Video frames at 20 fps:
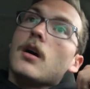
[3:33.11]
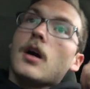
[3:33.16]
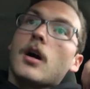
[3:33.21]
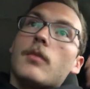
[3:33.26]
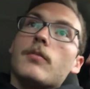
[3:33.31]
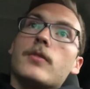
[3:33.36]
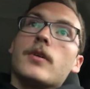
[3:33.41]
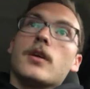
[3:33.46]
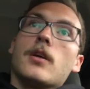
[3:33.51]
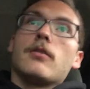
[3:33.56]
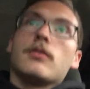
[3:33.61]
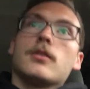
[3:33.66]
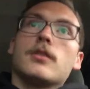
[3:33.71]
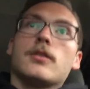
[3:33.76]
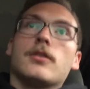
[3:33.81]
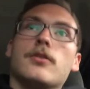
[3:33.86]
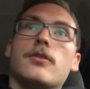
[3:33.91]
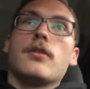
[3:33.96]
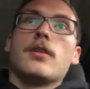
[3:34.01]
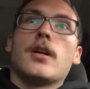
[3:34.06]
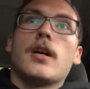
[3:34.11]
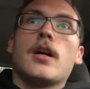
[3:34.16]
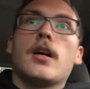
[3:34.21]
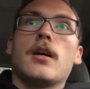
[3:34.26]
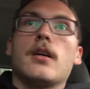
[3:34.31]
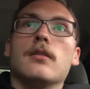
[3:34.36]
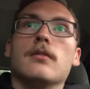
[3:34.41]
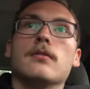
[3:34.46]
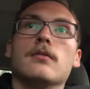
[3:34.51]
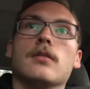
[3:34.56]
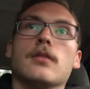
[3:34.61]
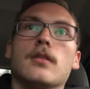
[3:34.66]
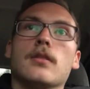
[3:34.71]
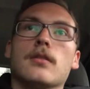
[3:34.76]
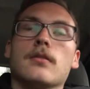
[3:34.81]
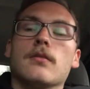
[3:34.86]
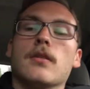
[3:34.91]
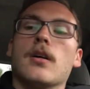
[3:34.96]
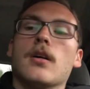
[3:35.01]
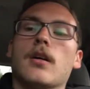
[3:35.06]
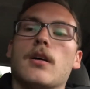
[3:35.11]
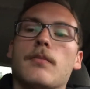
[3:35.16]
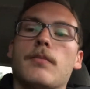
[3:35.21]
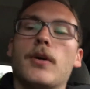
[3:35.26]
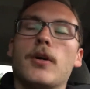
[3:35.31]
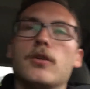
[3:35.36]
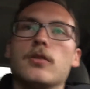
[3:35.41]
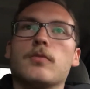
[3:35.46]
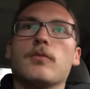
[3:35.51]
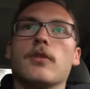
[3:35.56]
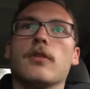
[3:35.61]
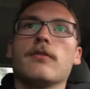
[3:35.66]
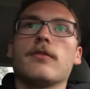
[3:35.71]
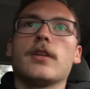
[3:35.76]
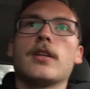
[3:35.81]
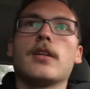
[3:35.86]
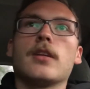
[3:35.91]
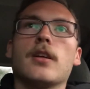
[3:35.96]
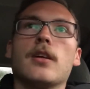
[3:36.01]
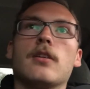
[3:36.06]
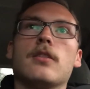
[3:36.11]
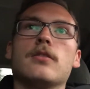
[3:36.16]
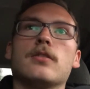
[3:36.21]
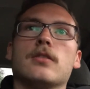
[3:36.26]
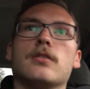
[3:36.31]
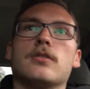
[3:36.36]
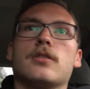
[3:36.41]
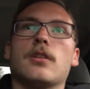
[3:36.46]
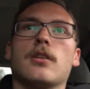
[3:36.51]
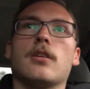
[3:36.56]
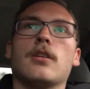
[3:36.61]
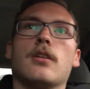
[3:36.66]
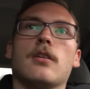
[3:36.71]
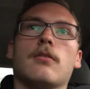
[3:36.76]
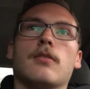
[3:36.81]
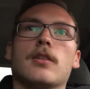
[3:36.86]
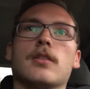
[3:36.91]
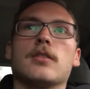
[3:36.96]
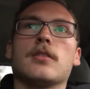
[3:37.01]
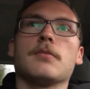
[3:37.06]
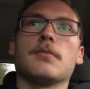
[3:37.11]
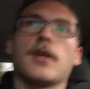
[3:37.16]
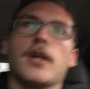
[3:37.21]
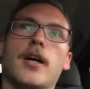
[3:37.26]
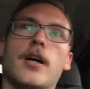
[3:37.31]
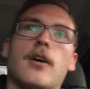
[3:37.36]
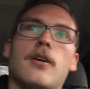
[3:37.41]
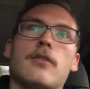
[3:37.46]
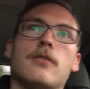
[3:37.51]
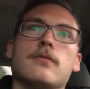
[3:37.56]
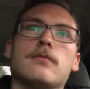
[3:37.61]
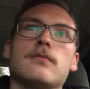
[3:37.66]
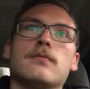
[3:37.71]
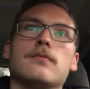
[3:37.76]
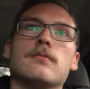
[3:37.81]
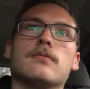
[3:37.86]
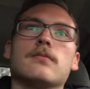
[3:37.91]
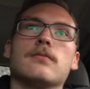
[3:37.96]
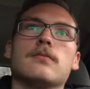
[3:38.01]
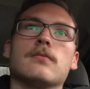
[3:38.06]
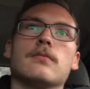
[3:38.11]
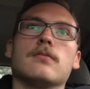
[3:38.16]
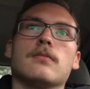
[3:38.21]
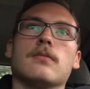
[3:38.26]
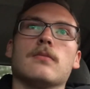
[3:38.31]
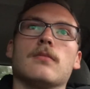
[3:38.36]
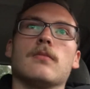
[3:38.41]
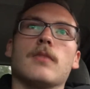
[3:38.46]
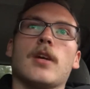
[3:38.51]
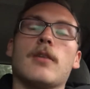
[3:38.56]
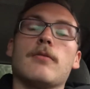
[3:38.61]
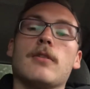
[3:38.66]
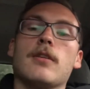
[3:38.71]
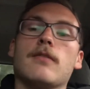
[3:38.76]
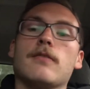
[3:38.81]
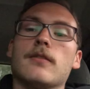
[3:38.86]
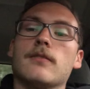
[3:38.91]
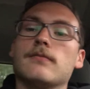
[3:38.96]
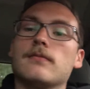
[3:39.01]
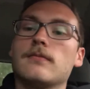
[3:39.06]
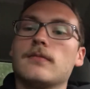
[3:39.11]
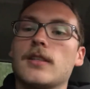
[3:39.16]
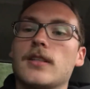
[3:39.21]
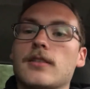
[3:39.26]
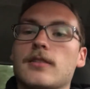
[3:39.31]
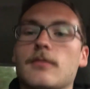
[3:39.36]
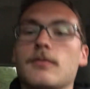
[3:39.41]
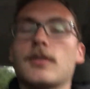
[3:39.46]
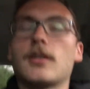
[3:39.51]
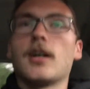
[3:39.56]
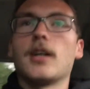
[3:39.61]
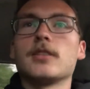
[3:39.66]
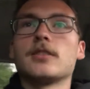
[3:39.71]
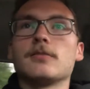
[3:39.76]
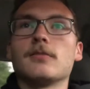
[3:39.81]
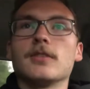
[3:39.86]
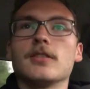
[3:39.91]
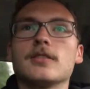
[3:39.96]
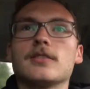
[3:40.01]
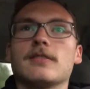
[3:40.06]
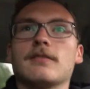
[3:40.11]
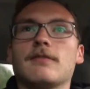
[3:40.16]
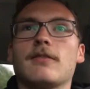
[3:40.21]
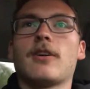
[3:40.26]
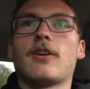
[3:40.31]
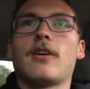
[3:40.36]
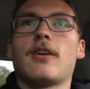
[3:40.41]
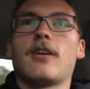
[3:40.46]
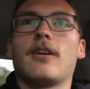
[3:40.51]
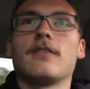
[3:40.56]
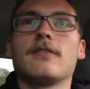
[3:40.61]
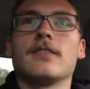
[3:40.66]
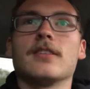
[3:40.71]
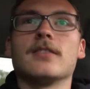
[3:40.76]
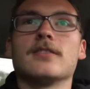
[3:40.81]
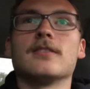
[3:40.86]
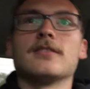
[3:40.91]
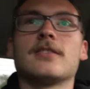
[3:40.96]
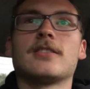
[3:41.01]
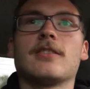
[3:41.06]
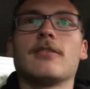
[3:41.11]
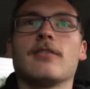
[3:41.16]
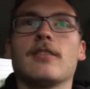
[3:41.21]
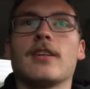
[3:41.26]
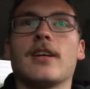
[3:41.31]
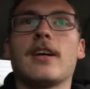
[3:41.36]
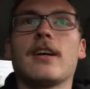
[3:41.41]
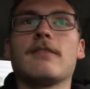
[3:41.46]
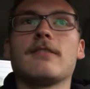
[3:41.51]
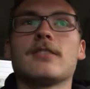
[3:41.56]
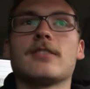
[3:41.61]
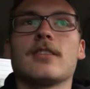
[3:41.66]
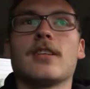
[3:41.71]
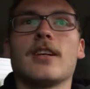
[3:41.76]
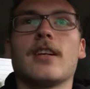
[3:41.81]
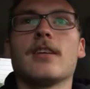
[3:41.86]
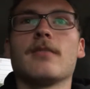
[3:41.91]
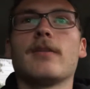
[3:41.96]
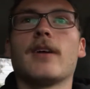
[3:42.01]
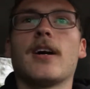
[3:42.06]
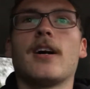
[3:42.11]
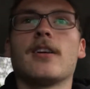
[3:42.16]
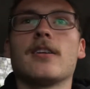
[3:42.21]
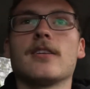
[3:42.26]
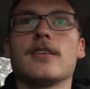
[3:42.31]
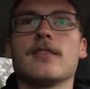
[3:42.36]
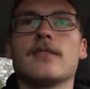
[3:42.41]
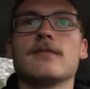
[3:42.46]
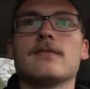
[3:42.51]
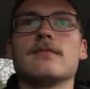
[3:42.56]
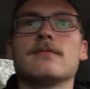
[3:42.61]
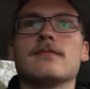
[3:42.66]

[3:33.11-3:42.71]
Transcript: I'll be able to do that and post more videos and show y'all what it's about. Maybe even get some customers involved and see what they have to say about it.